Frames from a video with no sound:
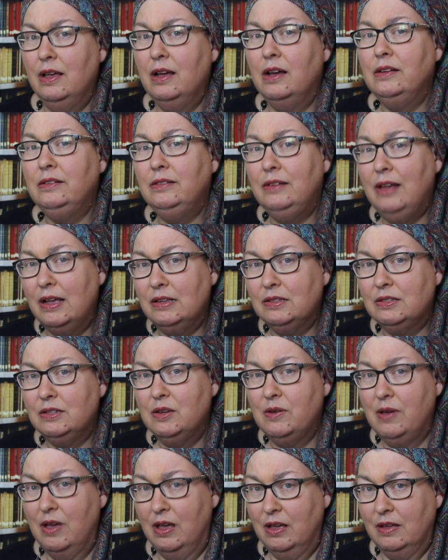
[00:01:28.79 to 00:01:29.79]
unless
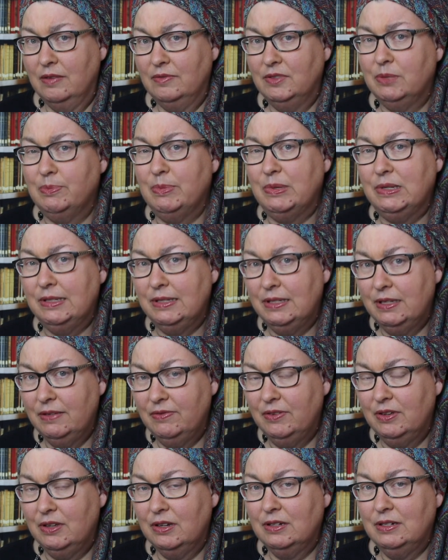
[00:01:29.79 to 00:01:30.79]
you have
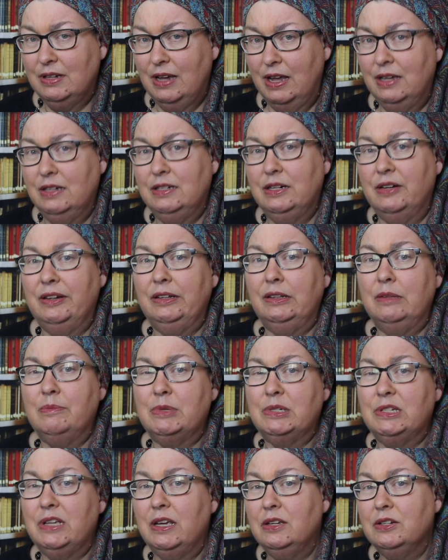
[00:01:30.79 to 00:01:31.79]
specific dietary
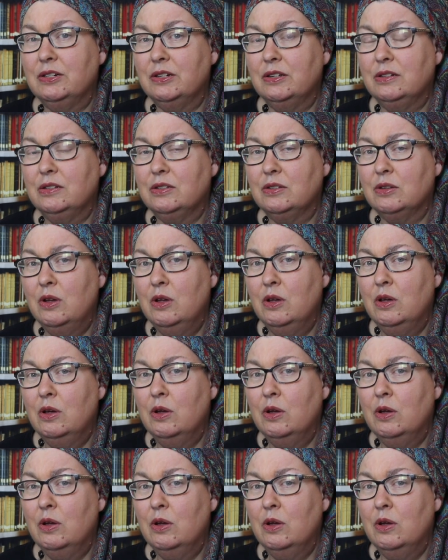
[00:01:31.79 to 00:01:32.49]
limitations